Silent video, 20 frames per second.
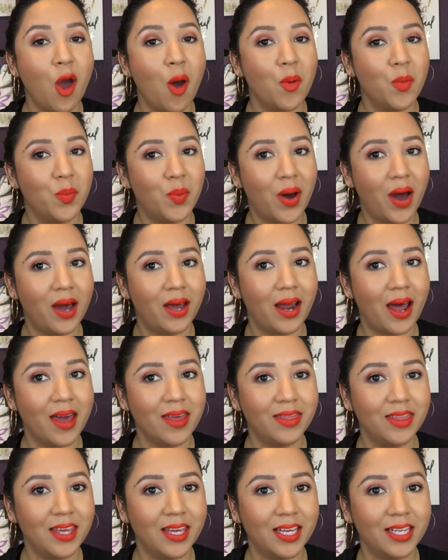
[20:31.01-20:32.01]
but I
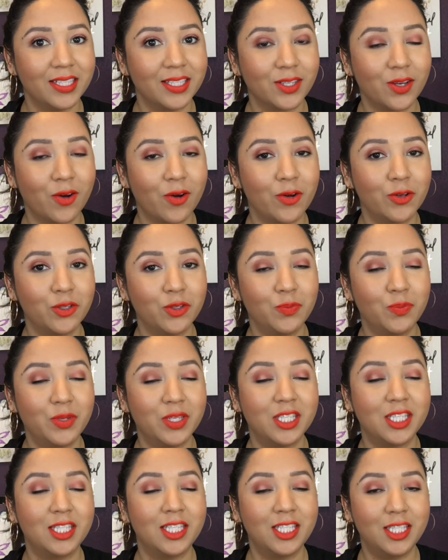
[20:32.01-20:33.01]
think it's going to be
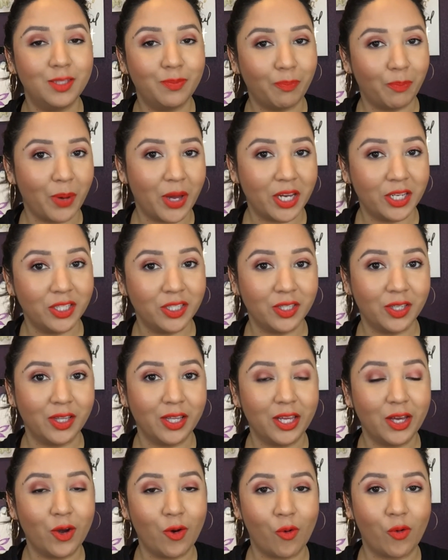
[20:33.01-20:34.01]

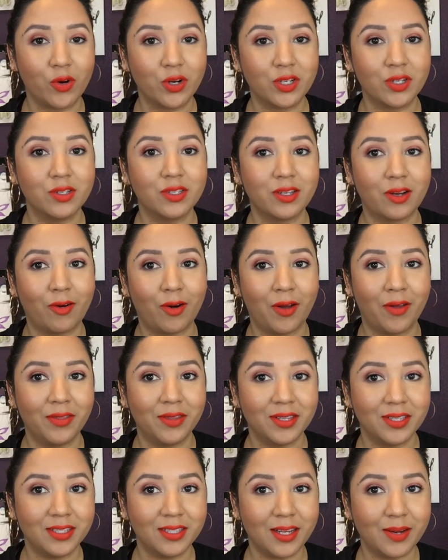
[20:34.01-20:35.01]
especially gorgeous around
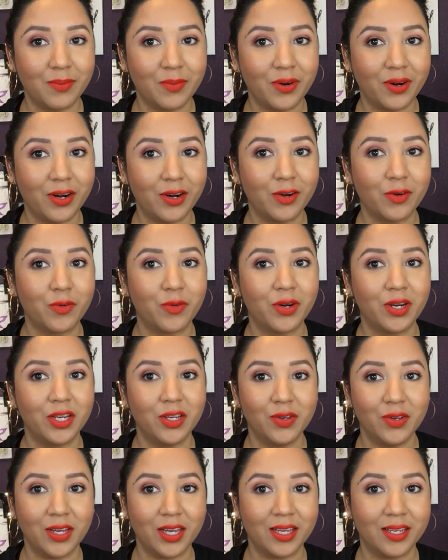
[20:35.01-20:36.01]
the summer, where
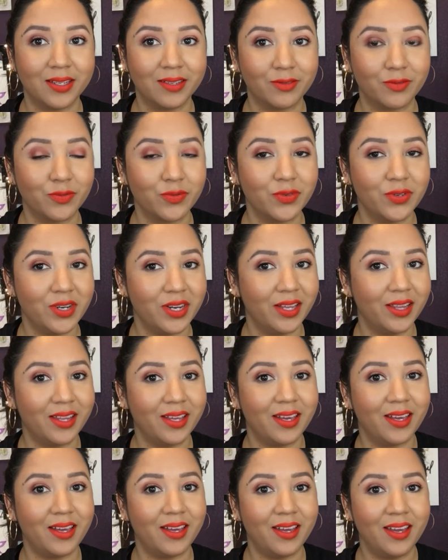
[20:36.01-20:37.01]
you can
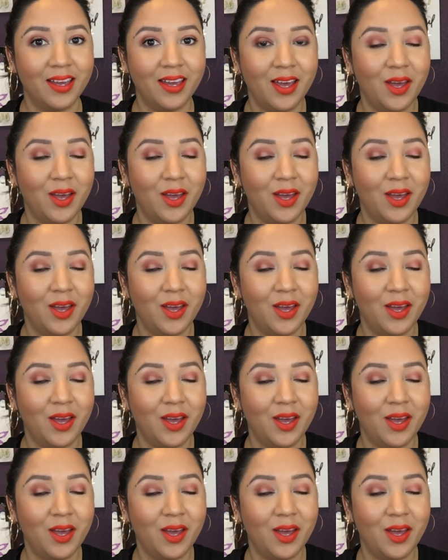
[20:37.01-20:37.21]
really